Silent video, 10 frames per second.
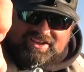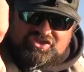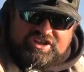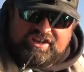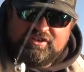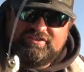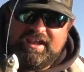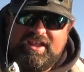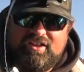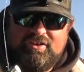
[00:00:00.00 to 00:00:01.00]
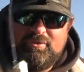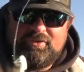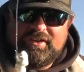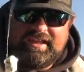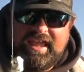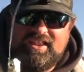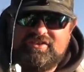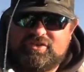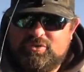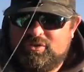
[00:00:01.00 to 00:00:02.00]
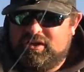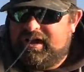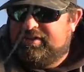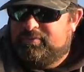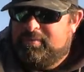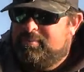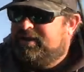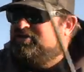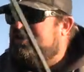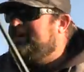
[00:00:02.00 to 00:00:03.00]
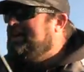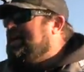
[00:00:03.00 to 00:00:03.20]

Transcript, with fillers: inch tickle tail with a Kalen's Google Eye swim bait jig,